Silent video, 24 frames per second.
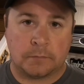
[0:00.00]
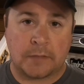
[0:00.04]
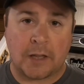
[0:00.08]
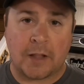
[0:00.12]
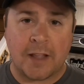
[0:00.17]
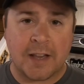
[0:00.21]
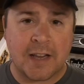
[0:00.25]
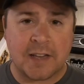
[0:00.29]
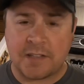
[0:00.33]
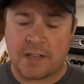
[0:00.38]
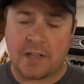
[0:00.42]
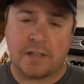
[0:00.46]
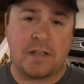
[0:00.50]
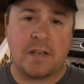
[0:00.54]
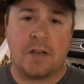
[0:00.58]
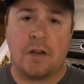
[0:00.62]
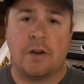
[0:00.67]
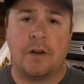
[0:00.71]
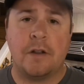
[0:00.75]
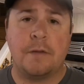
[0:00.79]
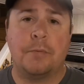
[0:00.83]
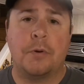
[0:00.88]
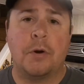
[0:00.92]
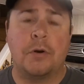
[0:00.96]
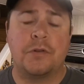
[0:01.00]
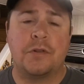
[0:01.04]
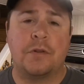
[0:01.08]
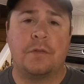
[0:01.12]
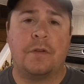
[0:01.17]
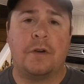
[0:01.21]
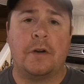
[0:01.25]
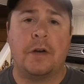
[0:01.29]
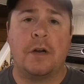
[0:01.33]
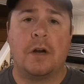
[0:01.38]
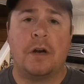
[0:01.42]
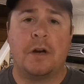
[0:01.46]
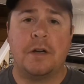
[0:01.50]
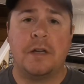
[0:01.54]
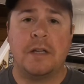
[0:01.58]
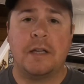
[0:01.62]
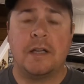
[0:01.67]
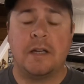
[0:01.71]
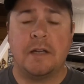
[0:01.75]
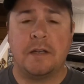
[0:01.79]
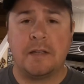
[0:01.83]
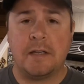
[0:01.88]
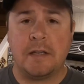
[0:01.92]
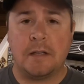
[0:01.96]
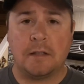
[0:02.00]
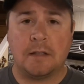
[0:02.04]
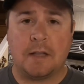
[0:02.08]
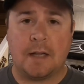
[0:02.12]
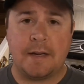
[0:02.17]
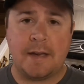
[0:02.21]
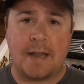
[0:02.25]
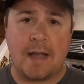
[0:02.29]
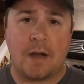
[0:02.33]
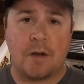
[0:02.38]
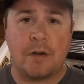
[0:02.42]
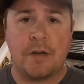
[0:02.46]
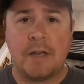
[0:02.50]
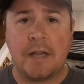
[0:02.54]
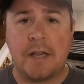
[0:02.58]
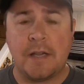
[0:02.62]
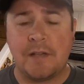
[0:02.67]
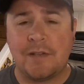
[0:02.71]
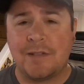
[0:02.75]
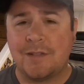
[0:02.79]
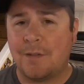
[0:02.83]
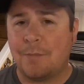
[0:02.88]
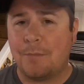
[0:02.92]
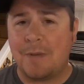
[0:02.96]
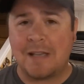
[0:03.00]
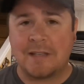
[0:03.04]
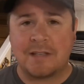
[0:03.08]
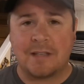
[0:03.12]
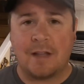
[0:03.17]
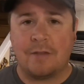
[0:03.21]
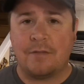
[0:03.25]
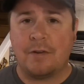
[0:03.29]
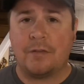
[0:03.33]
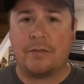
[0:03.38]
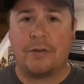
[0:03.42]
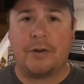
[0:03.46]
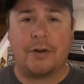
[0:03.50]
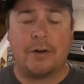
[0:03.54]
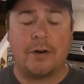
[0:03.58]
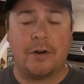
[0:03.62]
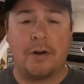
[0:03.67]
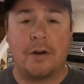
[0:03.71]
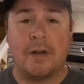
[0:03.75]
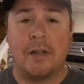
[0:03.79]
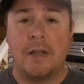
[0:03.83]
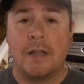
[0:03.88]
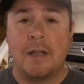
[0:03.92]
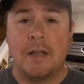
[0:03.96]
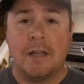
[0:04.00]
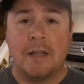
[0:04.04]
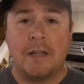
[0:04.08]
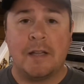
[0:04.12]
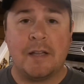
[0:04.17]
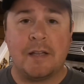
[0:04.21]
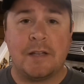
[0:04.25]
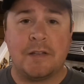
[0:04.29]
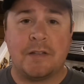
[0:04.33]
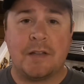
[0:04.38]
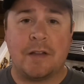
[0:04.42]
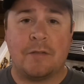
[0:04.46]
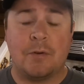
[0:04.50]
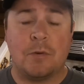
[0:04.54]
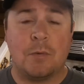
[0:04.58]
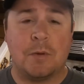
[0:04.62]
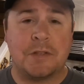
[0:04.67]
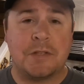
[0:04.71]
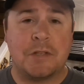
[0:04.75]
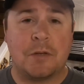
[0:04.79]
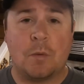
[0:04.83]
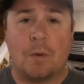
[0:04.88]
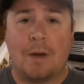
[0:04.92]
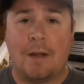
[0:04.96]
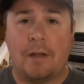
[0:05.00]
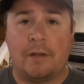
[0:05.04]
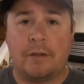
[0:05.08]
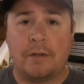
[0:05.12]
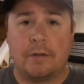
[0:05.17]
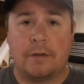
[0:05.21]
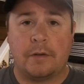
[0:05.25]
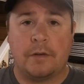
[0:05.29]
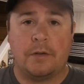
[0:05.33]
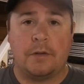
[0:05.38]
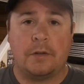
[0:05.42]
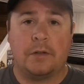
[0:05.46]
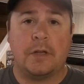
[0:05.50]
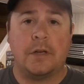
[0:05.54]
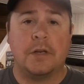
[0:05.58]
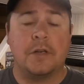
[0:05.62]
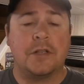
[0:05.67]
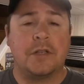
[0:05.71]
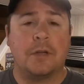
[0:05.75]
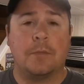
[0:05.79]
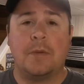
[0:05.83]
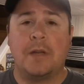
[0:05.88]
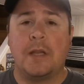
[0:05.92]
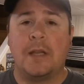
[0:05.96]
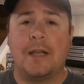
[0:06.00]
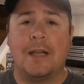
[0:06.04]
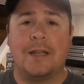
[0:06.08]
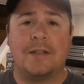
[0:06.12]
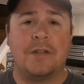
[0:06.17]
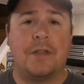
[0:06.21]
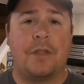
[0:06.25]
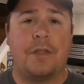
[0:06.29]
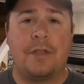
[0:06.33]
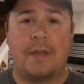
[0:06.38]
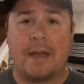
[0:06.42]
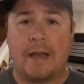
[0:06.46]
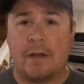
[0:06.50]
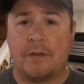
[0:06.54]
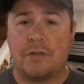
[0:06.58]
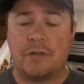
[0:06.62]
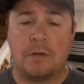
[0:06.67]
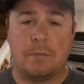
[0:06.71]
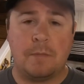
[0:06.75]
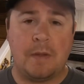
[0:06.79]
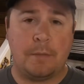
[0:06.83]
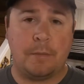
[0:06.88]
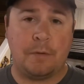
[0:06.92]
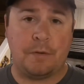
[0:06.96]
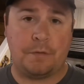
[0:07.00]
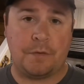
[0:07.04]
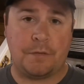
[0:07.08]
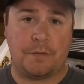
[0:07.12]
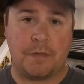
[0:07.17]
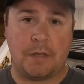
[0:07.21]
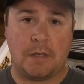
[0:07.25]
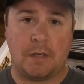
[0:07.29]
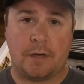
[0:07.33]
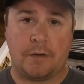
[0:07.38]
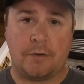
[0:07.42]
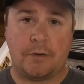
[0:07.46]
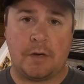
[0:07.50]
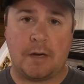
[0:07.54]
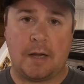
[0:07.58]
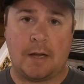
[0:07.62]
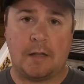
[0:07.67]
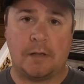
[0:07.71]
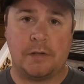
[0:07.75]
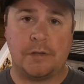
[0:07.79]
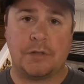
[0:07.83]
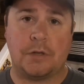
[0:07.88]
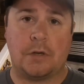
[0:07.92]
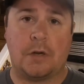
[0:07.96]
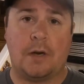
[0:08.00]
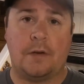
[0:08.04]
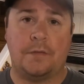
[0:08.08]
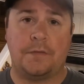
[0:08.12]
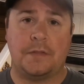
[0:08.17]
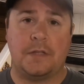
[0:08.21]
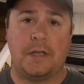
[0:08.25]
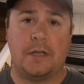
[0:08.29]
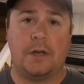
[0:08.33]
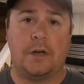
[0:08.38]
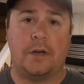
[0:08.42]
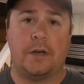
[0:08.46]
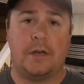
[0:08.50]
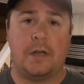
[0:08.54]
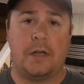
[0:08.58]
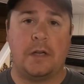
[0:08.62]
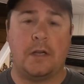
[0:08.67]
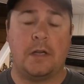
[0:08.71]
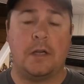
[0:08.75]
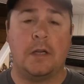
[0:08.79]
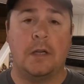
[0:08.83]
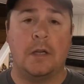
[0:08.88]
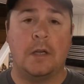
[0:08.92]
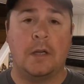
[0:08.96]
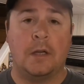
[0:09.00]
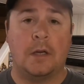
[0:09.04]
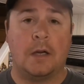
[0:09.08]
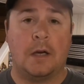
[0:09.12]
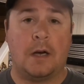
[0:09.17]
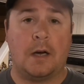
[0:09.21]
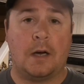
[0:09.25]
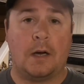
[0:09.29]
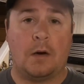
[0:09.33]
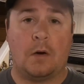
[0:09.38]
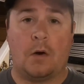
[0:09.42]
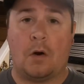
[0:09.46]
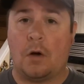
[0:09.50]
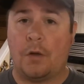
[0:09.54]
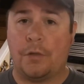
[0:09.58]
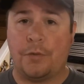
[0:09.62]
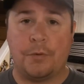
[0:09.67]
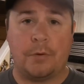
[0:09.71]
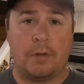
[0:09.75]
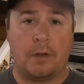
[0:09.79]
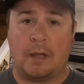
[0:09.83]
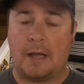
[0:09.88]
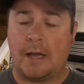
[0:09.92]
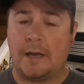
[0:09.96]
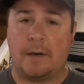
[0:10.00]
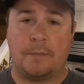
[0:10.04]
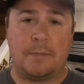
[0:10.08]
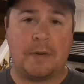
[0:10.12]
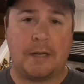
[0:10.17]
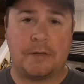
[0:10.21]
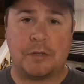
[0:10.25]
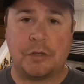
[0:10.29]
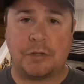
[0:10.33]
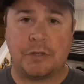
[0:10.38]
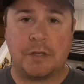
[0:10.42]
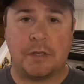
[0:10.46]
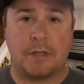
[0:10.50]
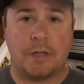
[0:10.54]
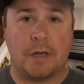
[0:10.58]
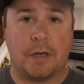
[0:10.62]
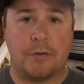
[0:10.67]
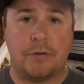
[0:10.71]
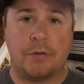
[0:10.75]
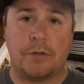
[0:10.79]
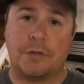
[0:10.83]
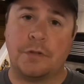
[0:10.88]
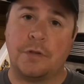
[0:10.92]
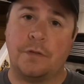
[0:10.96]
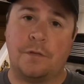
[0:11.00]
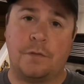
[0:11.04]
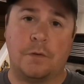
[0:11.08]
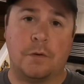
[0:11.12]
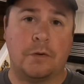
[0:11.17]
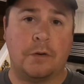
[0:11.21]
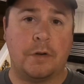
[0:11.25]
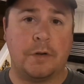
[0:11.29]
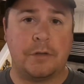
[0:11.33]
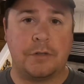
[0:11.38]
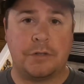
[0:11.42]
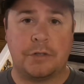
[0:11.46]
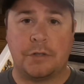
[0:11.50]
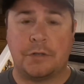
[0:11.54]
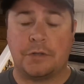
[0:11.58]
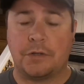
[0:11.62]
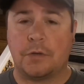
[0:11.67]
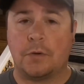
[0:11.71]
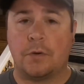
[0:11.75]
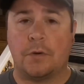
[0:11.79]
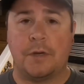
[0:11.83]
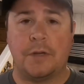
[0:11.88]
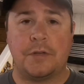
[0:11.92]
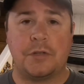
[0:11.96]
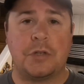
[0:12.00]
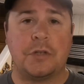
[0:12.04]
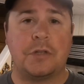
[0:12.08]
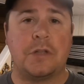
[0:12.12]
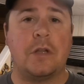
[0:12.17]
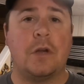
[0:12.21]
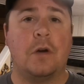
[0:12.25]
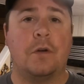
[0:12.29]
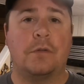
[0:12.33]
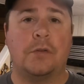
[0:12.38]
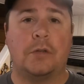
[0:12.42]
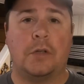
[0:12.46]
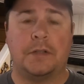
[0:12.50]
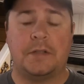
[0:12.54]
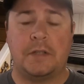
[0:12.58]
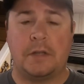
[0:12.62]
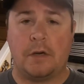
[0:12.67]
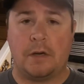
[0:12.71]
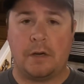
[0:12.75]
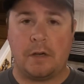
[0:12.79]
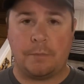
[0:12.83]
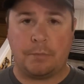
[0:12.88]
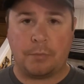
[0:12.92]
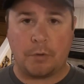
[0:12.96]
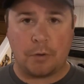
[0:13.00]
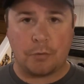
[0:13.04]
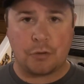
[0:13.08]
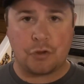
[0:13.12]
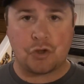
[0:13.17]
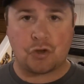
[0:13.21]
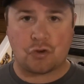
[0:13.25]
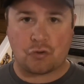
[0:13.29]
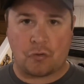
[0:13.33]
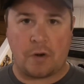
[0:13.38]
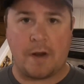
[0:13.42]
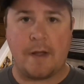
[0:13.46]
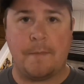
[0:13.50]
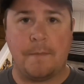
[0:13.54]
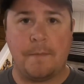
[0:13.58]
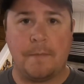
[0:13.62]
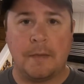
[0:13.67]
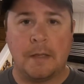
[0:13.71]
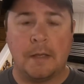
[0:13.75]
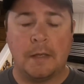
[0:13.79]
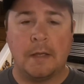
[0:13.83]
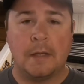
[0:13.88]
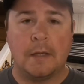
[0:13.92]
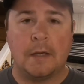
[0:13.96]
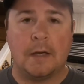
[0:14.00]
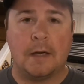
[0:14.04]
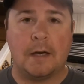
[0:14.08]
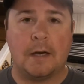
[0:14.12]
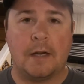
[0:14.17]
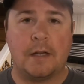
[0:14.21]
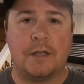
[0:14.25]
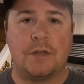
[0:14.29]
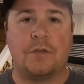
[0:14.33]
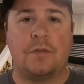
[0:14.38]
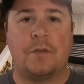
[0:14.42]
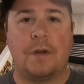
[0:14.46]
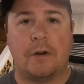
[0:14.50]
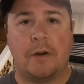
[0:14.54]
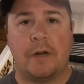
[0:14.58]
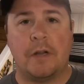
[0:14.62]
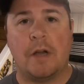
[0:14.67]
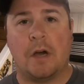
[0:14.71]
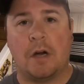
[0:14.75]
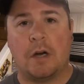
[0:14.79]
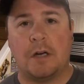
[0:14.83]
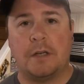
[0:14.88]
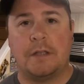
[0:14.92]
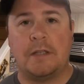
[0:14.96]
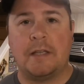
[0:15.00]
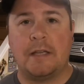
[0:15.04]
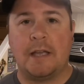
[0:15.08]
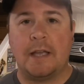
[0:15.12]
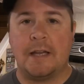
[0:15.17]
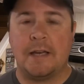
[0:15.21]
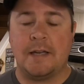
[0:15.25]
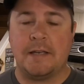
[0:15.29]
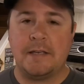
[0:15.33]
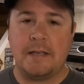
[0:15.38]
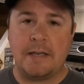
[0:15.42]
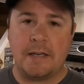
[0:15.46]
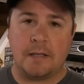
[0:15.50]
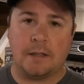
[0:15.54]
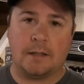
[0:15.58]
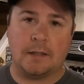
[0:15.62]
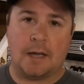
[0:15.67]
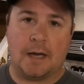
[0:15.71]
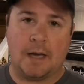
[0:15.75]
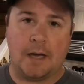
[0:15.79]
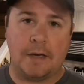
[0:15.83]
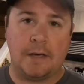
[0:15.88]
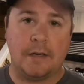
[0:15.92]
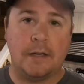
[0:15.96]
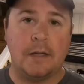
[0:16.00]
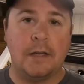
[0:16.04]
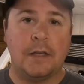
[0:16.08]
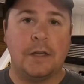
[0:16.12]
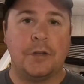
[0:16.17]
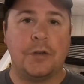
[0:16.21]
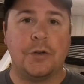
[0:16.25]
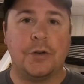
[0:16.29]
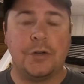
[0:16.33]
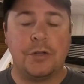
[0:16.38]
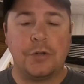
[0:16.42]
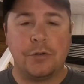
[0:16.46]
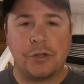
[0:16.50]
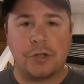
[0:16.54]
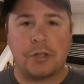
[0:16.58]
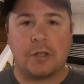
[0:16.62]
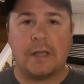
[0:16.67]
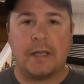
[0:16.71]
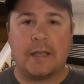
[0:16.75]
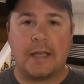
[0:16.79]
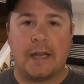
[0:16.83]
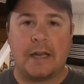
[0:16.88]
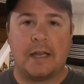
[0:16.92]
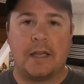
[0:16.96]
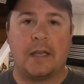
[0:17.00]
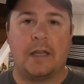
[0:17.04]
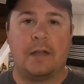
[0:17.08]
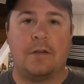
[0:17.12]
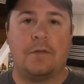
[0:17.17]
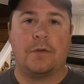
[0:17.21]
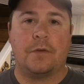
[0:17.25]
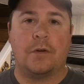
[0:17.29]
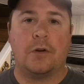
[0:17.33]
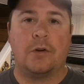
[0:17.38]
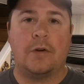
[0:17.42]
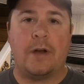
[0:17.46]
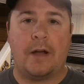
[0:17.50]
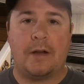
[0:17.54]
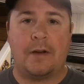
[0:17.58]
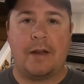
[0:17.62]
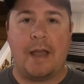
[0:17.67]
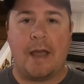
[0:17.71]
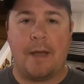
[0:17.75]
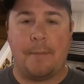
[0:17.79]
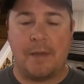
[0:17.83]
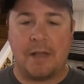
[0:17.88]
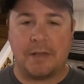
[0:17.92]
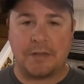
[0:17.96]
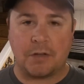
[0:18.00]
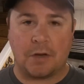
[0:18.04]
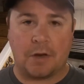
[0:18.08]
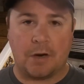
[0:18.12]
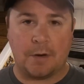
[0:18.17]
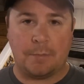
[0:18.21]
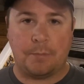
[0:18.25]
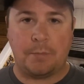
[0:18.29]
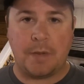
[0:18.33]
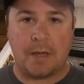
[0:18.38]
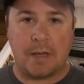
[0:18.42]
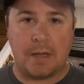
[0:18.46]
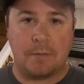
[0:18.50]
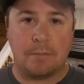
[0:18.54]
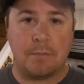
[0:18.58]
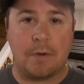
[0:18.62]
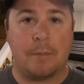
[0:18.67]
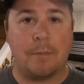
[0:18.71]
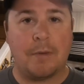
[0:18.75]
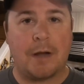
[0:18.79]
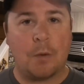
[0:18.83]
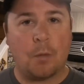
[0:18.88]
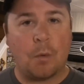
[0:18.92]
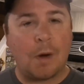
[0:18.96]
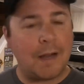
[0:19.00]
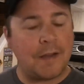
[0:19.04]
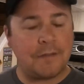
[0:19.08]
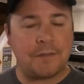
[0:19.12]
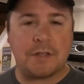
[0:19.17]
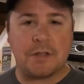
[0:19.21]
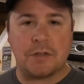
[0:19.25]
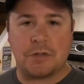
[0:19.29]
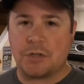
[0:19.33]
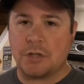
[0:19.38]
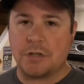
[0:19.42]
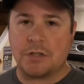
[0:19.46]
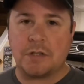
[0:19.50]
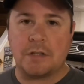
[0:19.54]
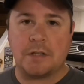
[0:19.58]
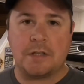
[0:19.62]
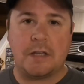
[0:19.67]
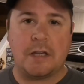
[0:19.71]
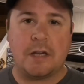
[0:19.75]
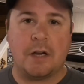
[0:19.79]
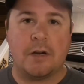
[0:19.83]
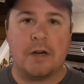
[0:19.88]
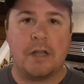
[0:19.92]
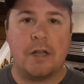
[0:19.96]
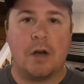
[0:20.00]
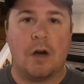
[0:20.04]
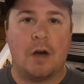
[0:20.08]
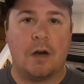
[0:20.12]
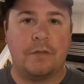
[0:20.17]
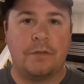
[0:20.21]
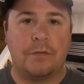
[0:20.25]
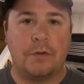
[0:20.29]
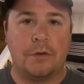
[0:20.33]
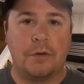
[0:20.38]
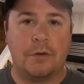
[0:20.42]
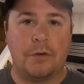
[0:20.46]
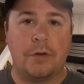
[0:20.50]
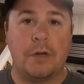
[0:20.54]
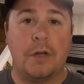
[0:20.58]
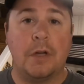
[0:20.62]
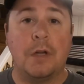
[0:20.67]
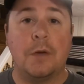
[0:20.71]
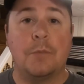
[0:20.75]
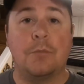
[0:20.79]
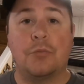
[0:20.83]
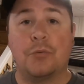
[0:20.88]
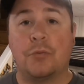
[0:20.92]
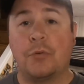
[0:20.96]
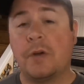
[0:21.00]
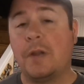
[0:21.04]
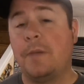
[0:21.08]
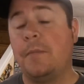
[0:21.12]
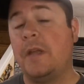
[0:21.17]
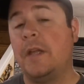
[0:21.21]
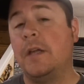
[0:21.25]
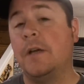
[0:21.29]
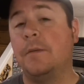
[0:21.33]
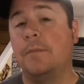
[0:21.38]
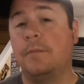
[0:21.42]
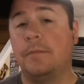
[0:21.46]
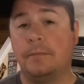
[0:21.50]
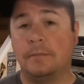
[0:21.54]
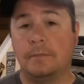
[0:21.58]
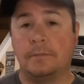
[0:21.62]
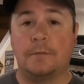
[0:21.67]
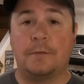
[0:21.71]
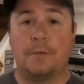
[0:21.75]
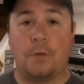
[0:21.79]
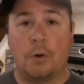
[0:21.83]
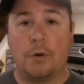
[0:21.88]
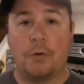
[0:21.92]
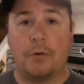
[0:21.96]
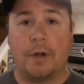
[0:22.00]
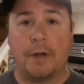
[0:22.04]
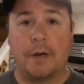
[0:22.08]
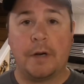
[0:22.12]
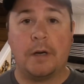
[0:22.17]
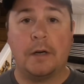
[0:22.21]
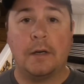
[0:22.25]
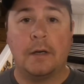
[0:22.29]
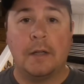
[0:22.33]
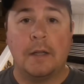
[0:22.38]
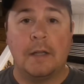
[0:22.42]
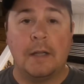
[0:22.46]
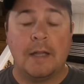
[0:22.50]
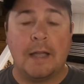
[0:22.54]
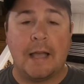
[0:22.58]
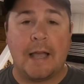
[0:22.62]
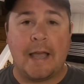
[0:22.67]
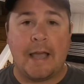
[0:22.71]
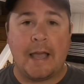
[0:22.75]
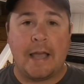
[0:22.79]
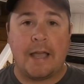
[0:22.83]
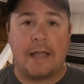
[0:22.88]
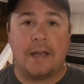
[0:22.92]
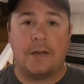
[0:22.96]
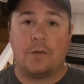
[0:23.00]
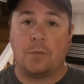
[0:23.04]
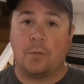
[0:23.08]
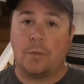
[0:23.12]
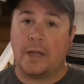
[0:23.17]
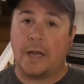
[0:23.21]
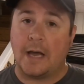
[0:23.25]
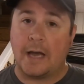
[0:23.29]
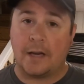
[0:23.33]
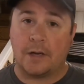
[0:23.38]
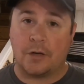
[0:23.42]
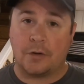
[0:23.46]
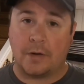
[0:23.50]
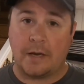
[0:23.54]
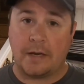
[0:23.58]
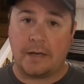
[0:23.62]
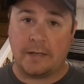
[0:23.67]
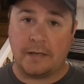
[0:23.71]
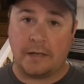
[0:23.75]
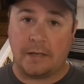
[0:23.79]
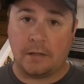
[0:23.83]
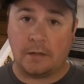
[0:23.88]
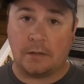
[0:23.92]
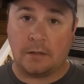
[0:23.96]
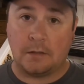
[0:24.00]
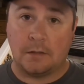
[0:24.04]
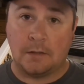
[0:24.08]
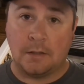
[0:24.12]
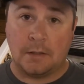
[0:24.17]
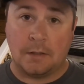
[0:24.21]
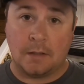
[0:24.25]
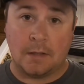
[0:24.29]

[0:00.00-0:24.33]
like I said, TRD Pros are very hard to get a deal on nowadays. The best I've ever heard is every once in a while, you'll hear somebody gets $1,000, maybe $1,500 off TRD all through the lineup, not just the Tundras, the Forerunners, the Sequoias, just the overall TRD Pro trim is very hard to get a deal on. You're usually getting it around MSRP, but my wife's is just a TRD off-road premium Forerunner, and we got a great deal.